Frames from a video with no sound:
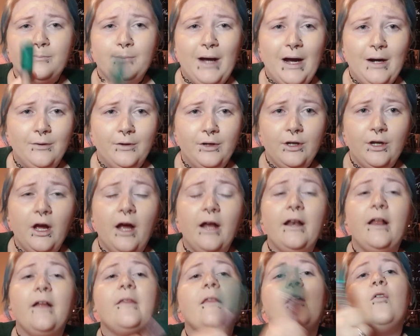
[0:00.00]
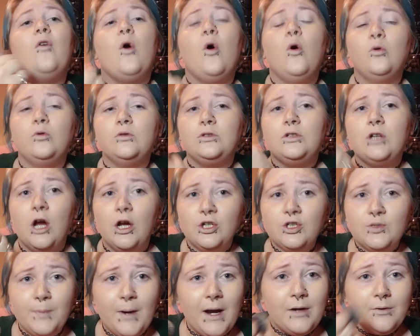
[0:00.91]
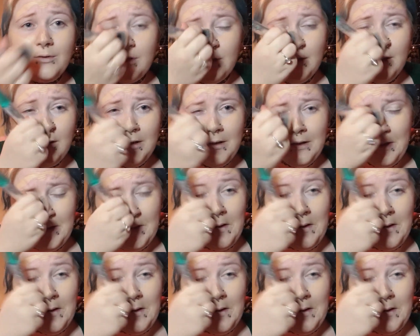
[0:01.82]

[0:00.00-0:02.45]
powder. I like their old Touch powder.